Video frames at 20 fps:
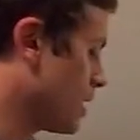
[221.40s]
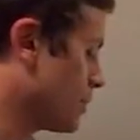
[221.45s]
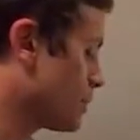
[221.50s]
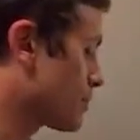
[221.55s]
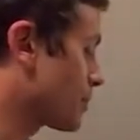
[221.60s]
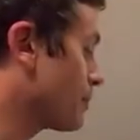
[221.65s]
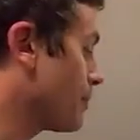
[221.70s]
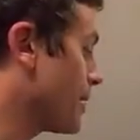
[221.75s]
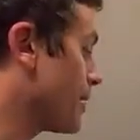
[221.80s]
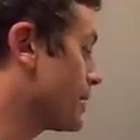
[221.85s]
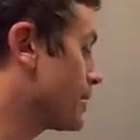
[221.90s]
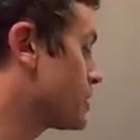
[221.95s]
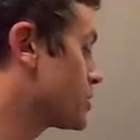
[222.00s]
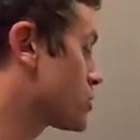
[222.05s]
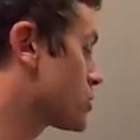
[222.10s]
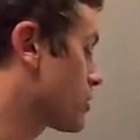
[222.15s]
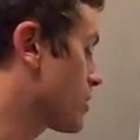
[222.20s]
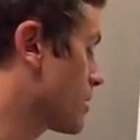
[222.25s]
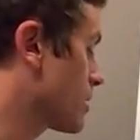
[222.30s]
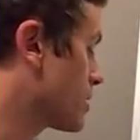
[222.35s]
upper body
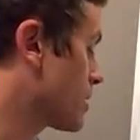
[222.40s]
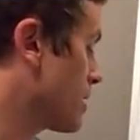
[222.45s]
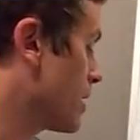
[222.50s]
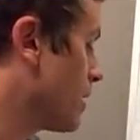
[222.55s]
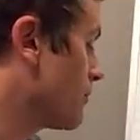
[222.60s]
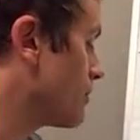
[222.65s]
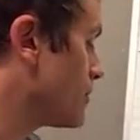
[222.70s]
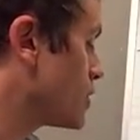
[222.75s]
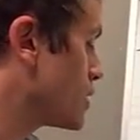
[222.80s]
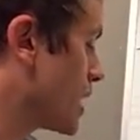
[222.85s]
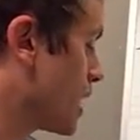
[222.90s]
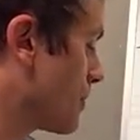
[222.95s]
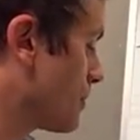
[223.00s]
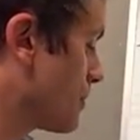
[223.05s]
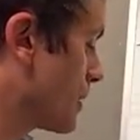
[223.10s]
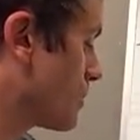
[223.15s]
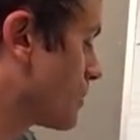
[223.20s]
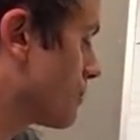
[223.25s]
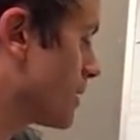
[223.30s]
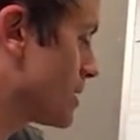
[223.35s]
strength of a
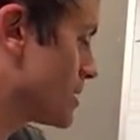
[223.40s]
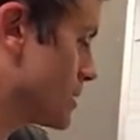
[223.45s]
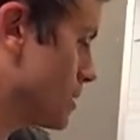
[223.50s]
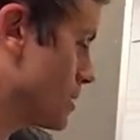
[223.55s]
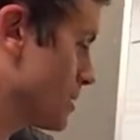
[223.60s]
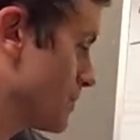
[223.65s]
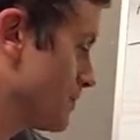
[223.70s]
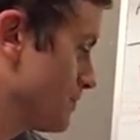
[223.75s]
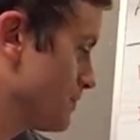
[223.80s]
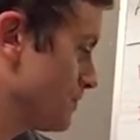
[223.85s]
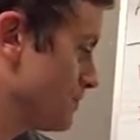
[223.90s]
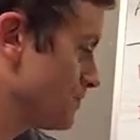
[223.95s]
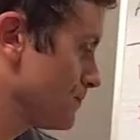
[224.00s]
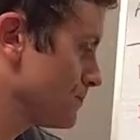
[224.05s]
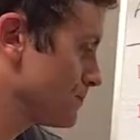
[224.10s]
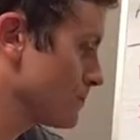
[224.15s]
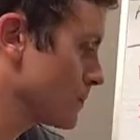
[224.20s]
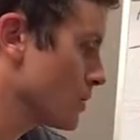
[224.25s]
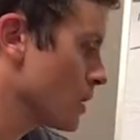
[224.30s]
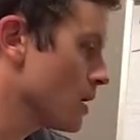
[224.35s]
champion wrestler.
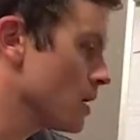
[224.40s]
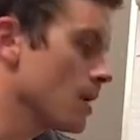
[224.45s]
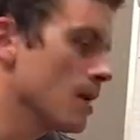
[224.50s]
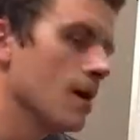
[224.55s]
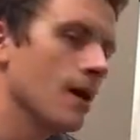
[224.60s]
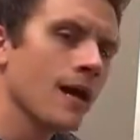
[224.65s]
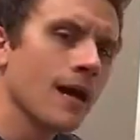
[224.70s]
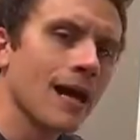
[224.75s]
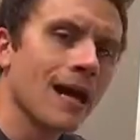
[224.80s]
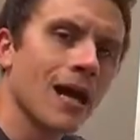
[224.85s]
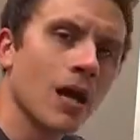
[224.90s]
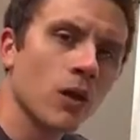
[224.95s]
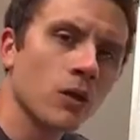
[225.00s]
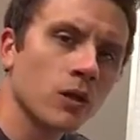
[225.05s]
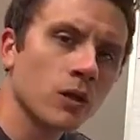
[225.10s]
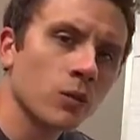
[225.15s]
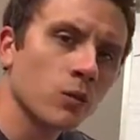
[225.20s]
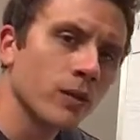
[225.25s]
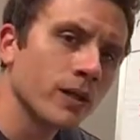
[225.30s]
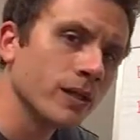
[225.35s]
How
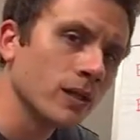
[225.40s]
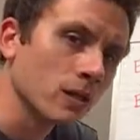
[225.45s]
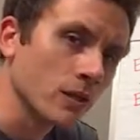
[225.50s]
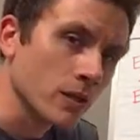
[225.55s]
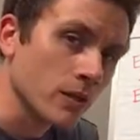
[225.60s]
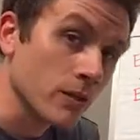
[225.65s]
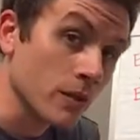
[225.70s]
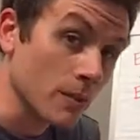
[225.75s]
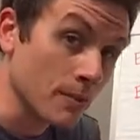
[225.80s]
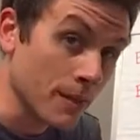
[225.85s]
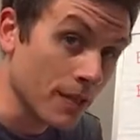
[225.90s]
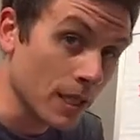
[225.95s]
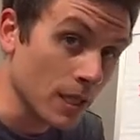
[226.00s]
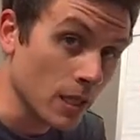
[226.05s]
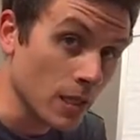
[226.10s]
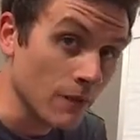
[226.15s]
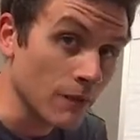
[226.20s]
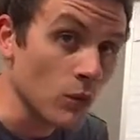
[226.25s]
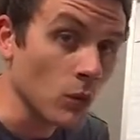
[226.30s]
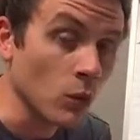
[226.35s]
could we learn the
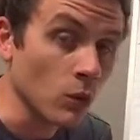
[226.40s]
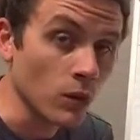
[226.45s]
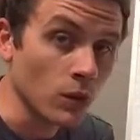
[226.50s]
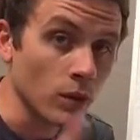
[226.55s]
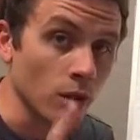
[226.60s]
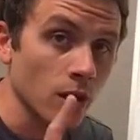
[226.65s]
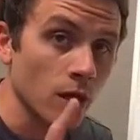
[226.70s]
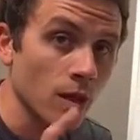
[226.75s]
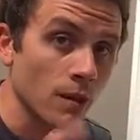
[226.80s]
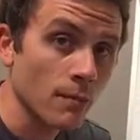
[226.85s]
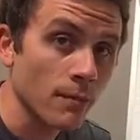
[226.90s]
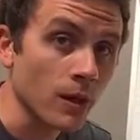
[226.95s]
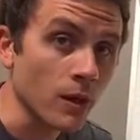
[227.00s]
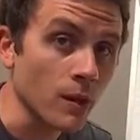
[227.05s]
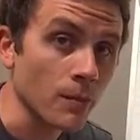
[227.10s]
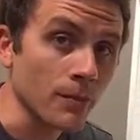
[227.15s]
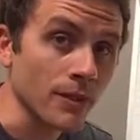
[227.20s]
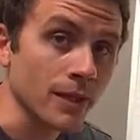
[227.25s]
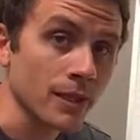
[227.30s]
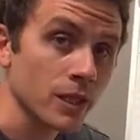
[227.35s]
meaning of the word
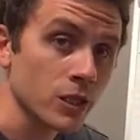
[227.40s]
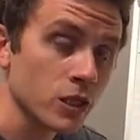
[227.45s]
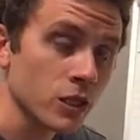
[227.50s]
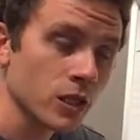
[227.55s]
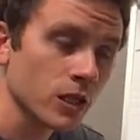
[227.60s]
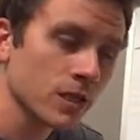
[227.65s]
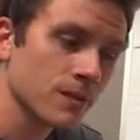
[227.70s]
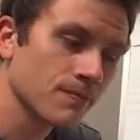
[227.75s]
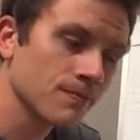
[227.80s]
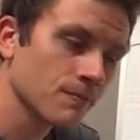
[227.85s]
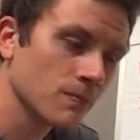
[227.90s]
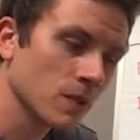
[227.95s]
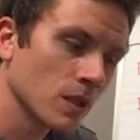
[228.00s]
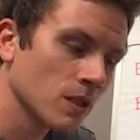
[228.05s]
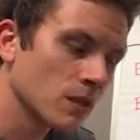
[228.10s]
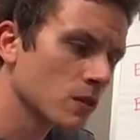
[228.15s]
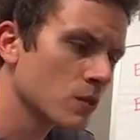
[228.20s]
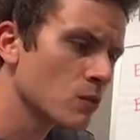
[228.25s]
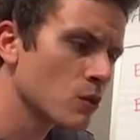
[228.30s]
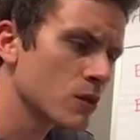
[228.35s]
paraplegic? A
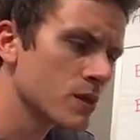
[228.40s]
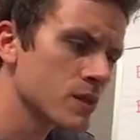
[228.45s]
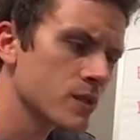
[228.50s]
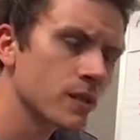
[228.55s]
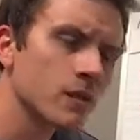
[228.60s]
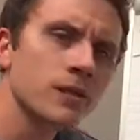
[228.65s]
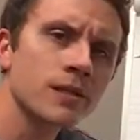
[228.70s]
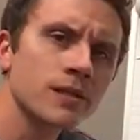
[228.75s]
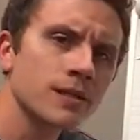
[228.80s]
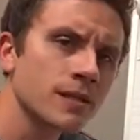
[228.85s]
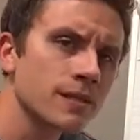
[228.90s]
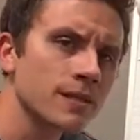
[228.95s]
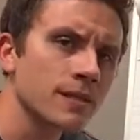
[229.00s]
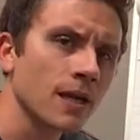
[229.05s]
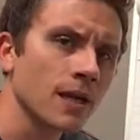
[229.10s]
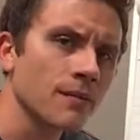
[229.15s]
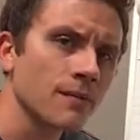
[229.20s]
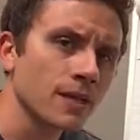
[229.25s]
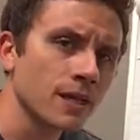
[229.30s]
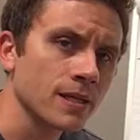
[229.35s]
little more serious this
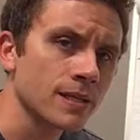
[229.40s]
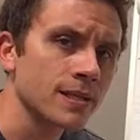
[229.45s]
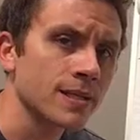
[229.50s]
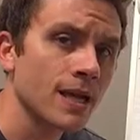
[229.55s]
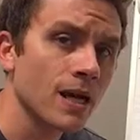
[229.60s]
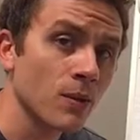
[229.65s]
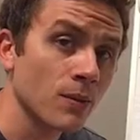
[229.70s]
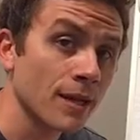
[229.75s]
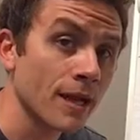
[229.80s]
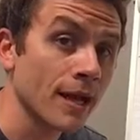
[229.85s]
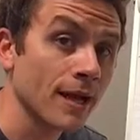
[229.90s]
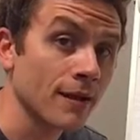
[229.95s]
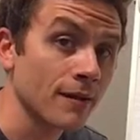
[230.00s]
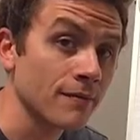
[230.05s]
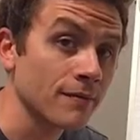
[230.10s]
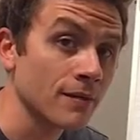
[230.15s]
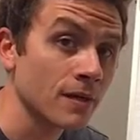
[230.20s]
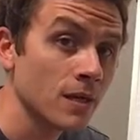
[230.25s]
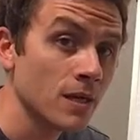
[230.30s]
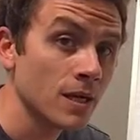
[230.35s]
time because now we
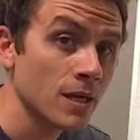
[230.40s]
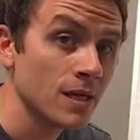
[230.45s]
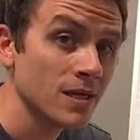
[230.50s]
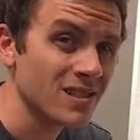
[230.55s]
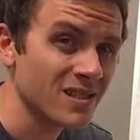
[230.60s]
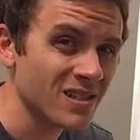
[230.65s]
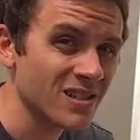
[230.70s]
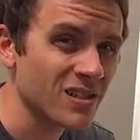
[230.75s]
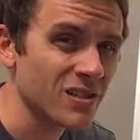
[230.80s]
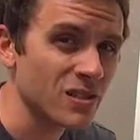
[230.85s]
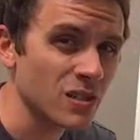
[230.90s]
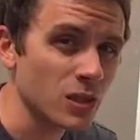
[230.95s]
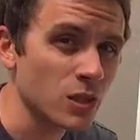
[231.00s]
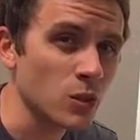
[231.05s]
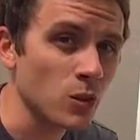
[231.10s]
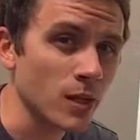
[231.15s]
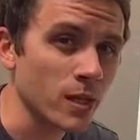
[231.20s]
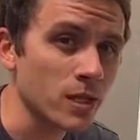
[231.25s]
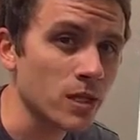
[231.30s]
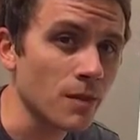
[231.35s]
have a serious
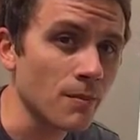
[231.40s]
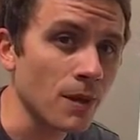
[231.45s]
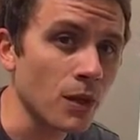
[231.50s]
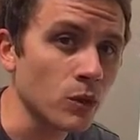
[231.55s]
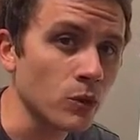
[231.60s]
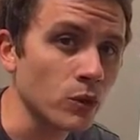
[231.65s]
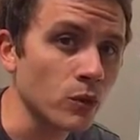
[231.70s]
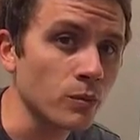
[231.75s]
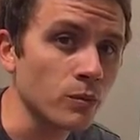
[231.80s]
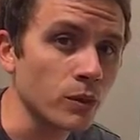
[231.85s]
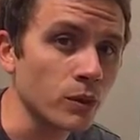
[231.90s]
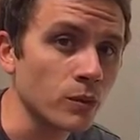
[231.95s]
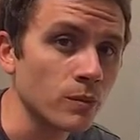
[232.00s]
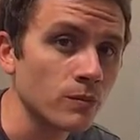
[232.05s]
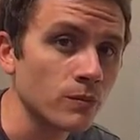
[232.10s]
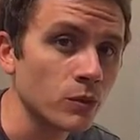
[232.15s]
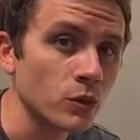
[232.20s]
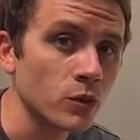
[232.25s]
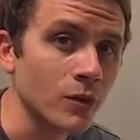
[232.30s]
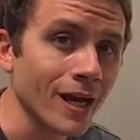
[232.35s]
situation about Ubu
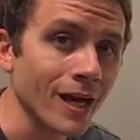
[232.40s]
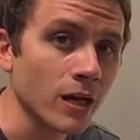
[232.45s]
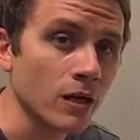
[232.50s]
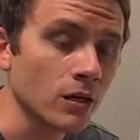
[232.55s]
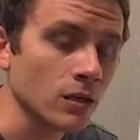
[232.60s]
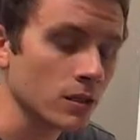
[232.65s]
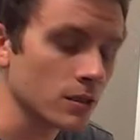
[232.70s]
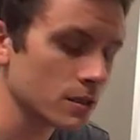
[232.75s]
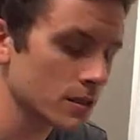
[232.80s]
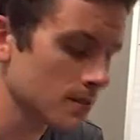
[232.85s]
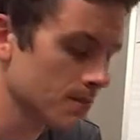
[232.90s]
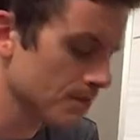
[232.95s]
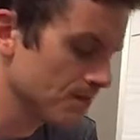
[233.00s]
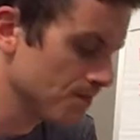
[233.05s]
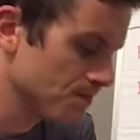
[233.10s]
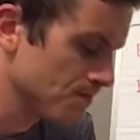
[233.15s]
who got hurt.